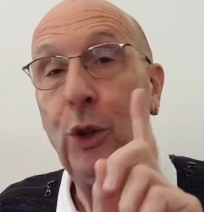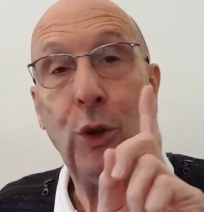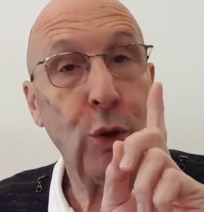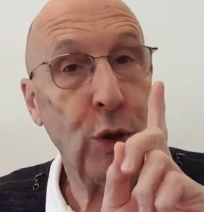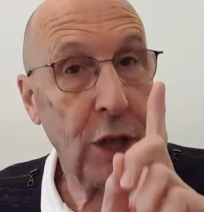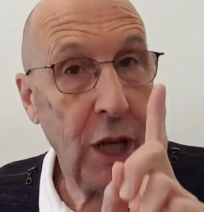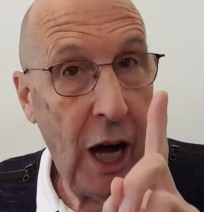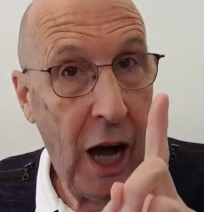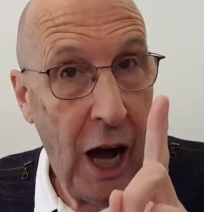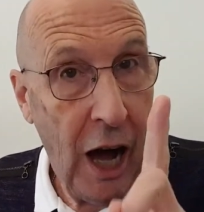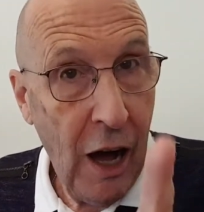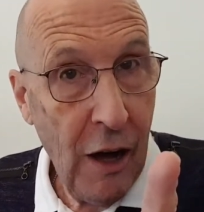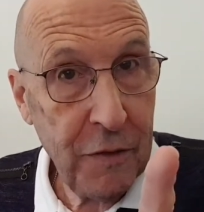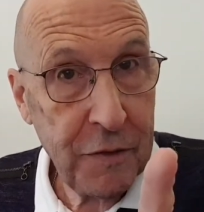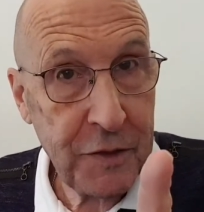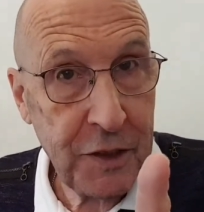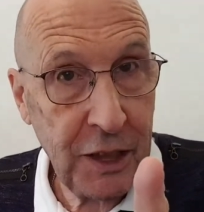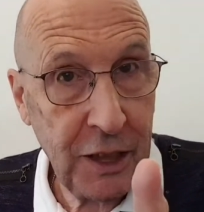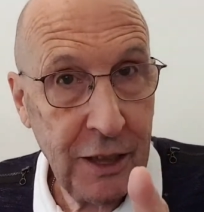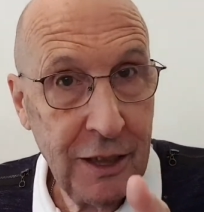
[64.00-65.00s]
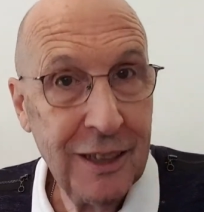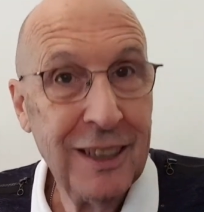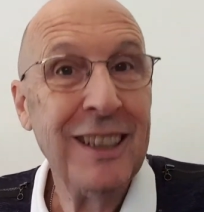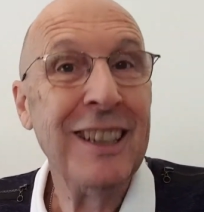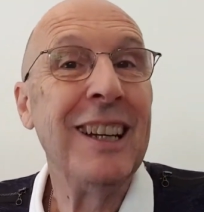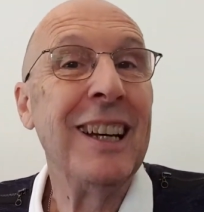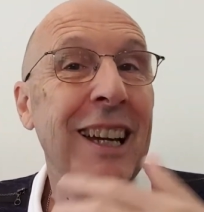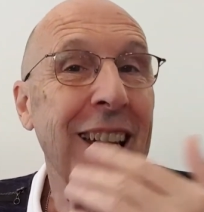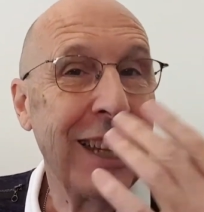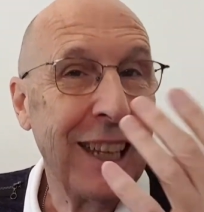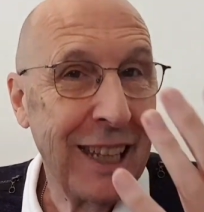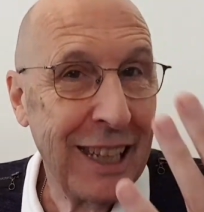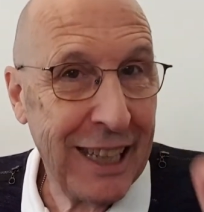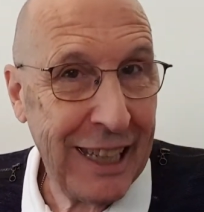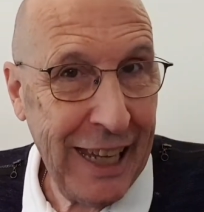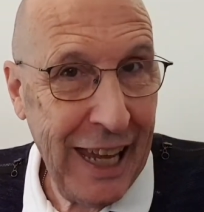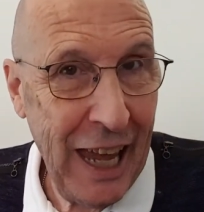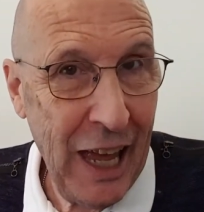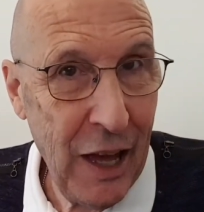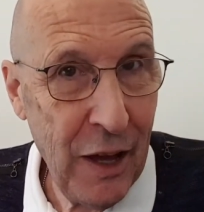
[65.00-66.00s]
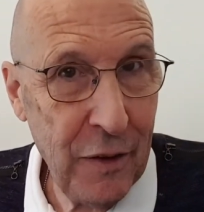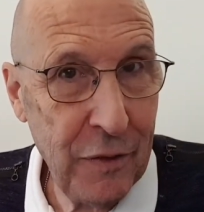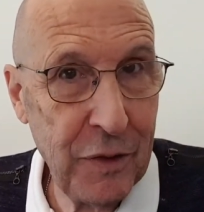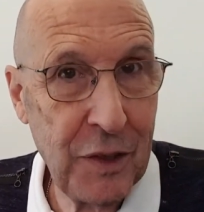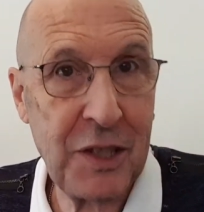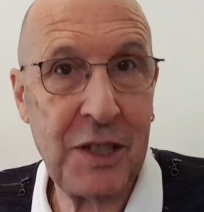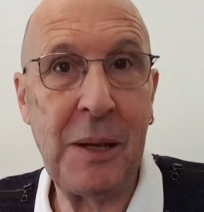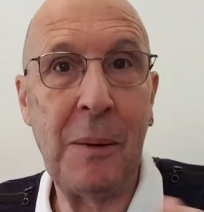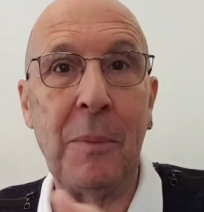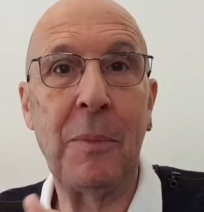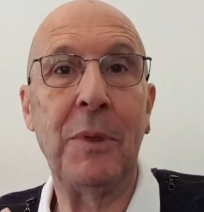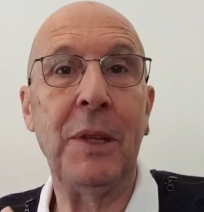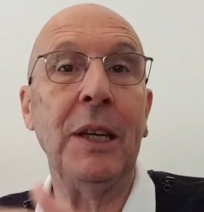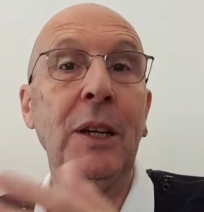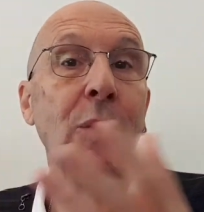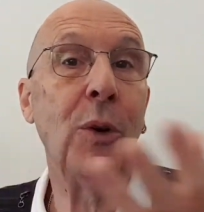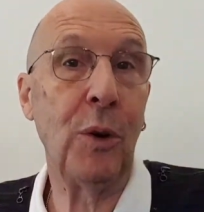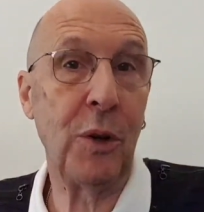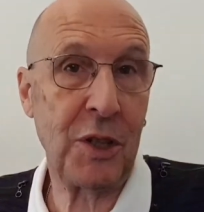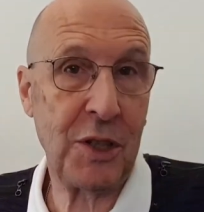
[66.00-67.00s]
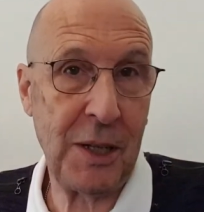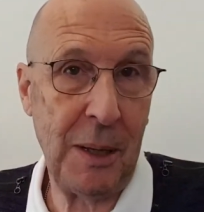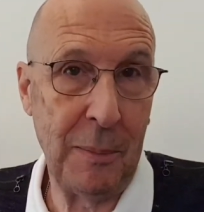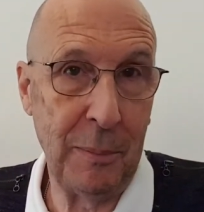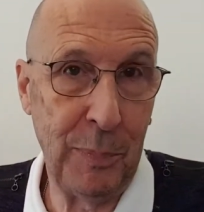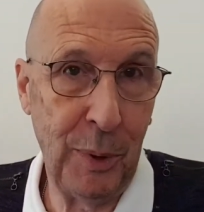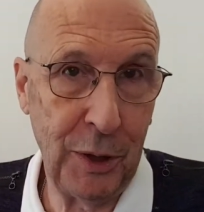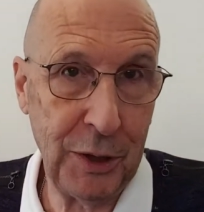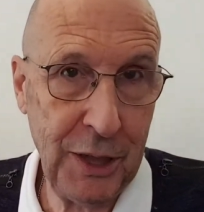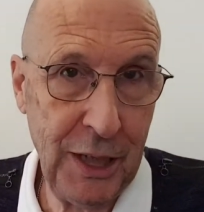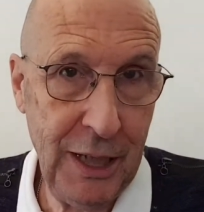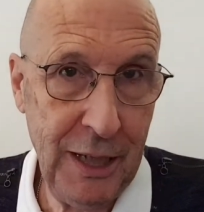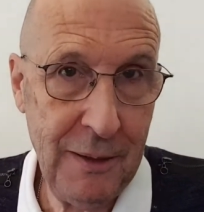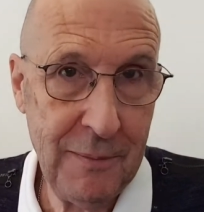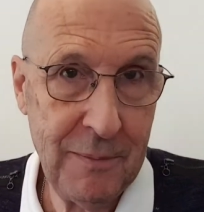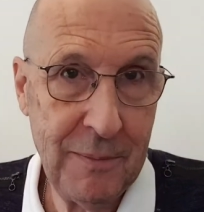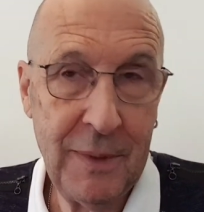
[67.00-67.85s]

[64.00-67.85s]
Look after, care for something or somebody.